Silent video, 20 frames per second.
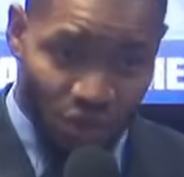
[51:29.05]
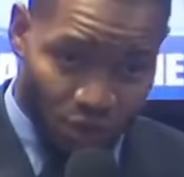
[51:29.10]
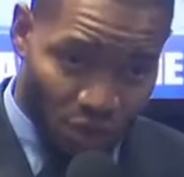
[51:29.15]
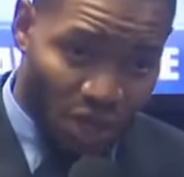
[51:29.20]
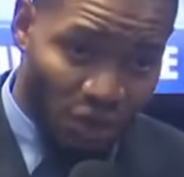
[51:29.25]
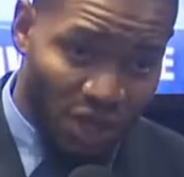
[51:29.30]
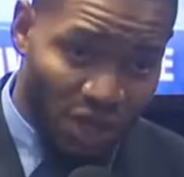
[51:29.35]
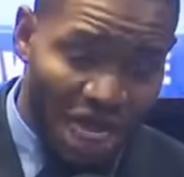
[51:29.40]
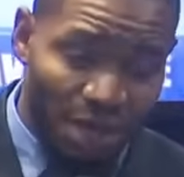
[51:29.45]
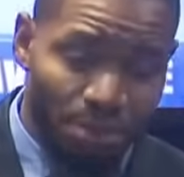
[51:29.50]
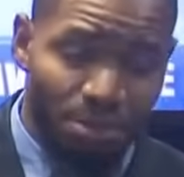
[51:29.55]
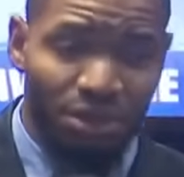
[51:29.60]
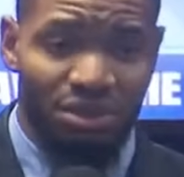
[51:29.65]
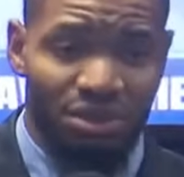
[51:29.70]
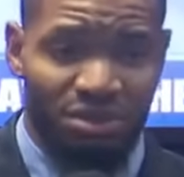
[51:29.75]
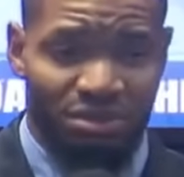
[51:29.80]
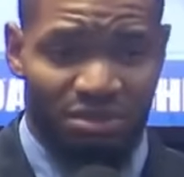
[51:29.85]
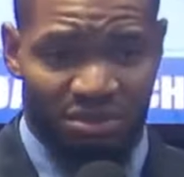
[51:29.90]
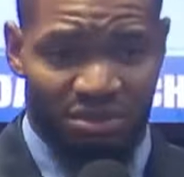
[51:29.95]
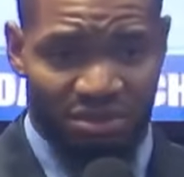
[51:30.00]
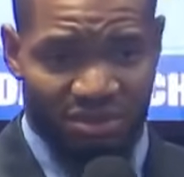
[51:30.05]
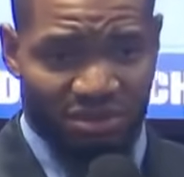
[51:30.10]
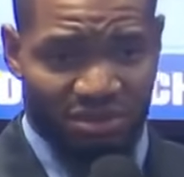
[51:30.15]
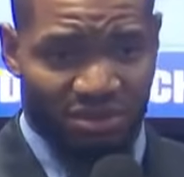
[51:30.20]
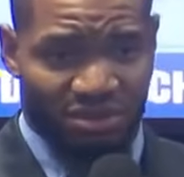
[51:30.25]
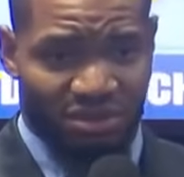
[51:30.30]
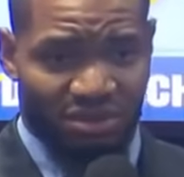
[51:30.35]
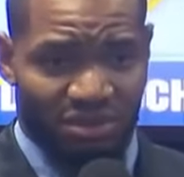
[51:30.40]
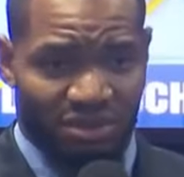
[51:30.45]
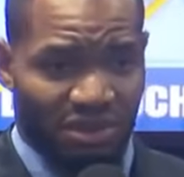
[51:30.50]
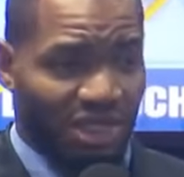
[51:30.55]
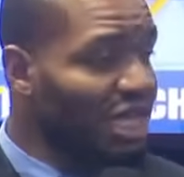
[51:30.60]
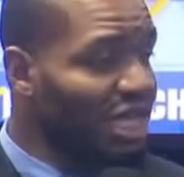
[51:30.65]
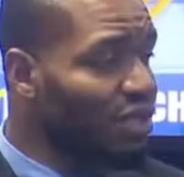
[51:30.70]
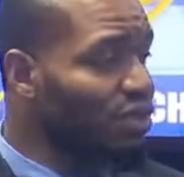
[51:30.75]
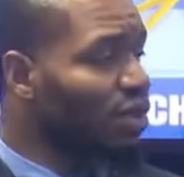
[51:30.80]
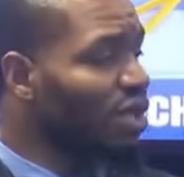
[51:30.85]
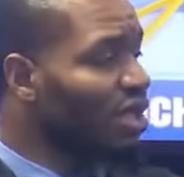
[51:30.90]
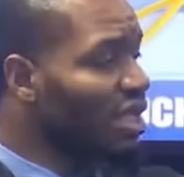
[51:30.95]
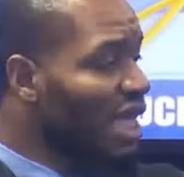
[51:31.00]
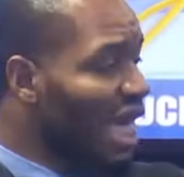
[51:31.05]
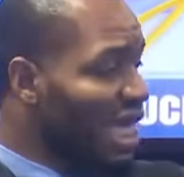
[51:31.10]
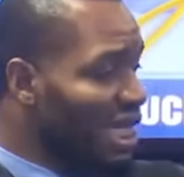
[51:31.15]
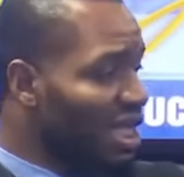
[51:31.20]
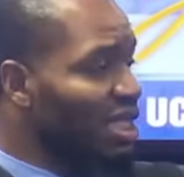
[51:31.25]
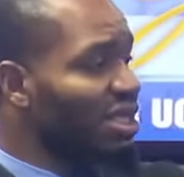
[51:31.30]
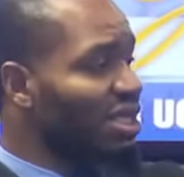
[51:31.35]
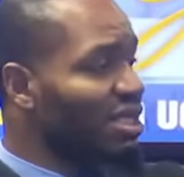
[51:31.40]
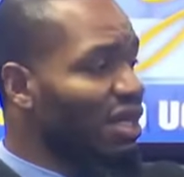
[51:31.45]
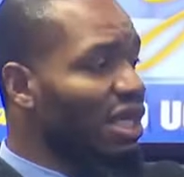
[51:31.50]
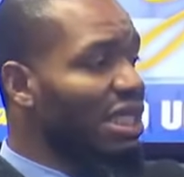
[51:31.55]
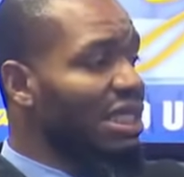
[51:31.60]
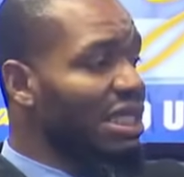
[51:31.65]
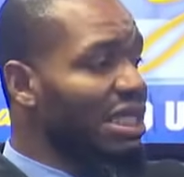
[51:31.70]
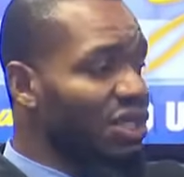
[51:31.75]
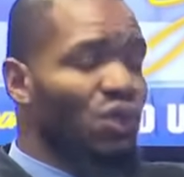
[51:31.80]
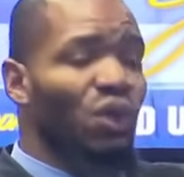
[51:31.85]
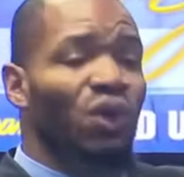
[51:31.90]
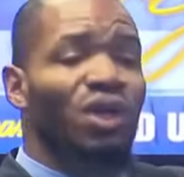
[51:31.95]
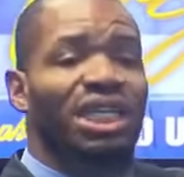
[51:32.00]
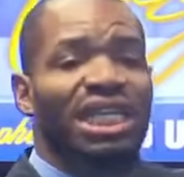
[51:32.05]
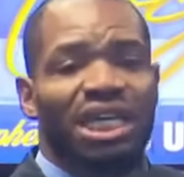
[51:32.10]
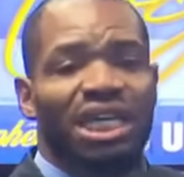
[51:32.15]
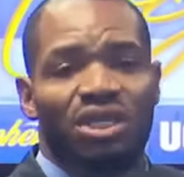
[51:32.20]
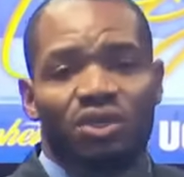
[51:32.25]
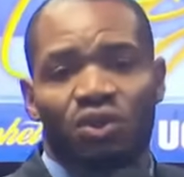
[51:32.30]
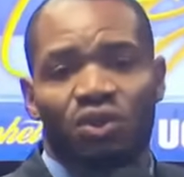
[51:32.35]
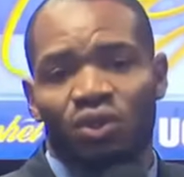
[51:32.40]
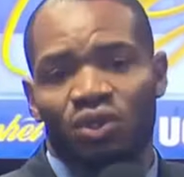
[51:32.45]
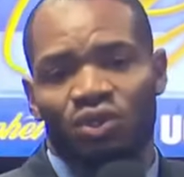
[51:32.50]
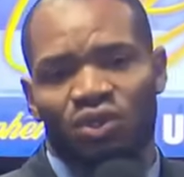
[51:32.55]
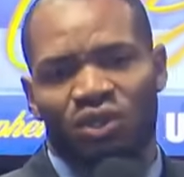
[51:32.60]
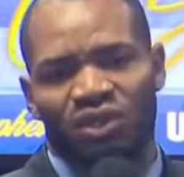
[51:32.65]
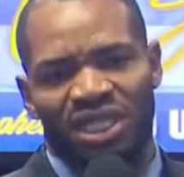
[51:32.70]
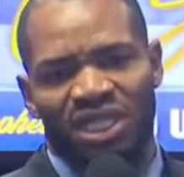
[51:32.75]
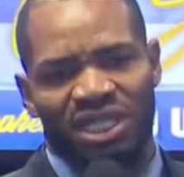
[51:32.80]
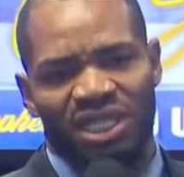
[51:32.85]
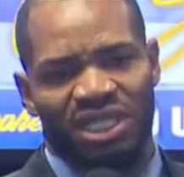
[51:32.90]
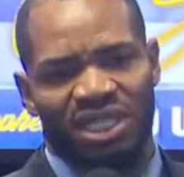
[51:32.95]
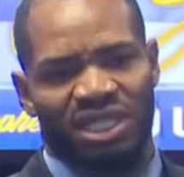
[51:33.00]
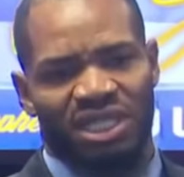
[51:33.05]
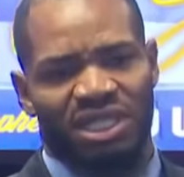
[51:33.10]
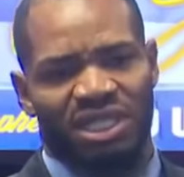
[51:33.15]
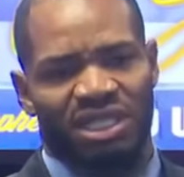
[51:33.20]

it's what will happen. That's, that is just the story that goes on there.